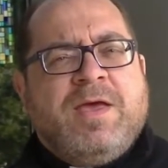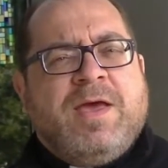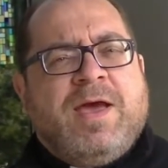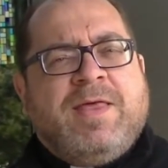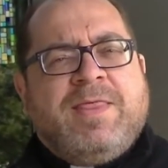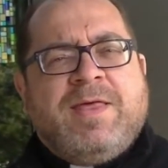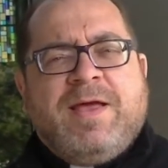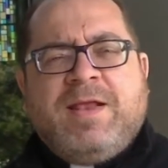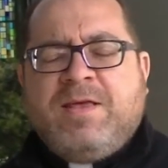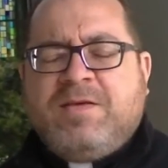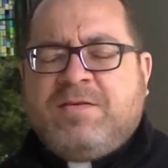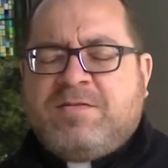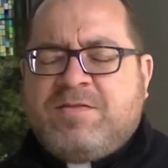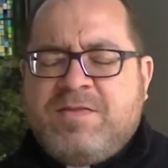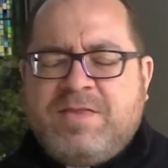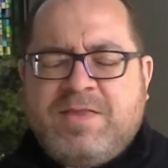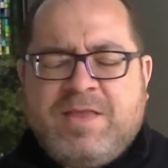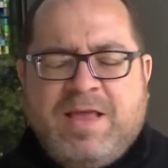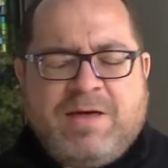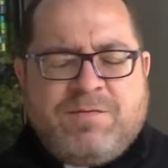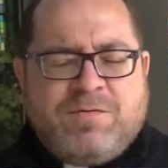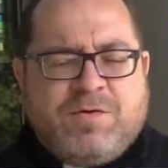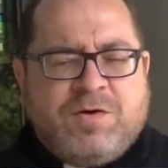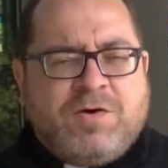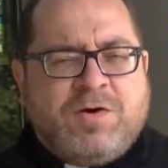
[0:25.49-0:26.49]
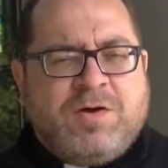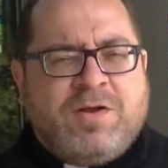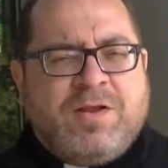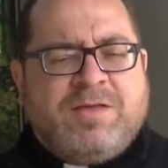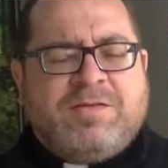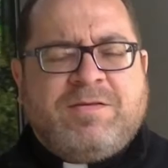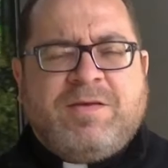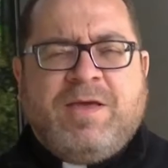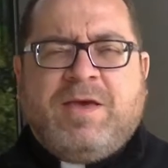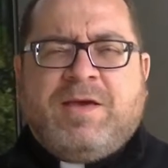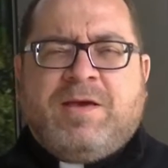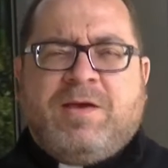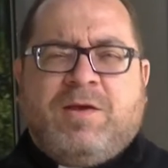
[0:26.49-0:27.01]
and that he's never going to
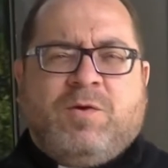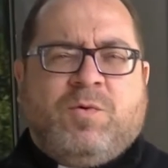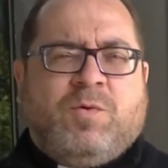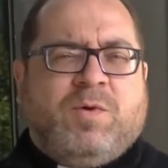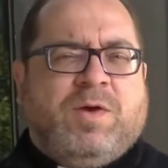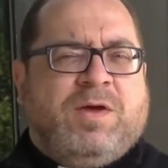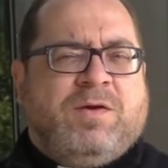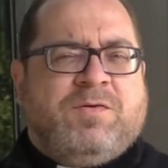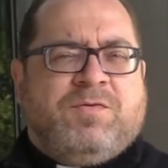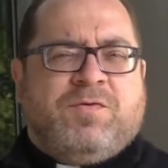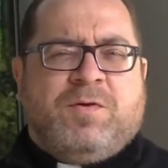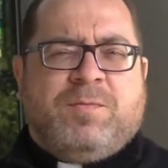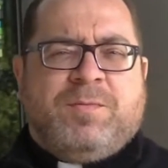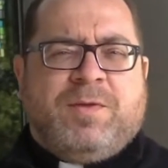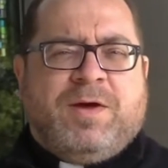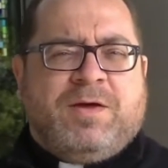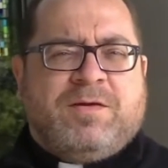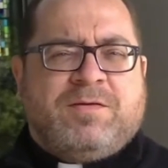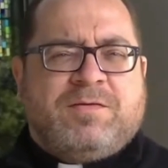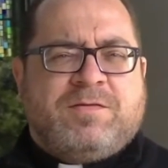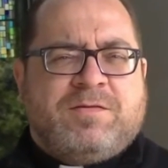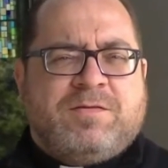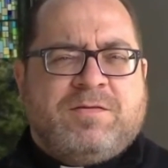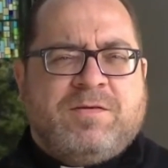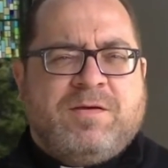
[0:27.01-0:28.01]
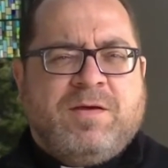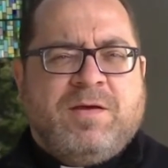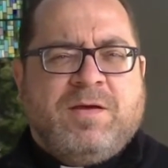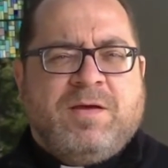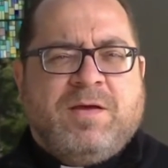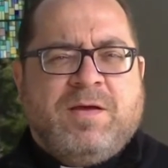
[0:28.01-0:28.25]
take it away from us.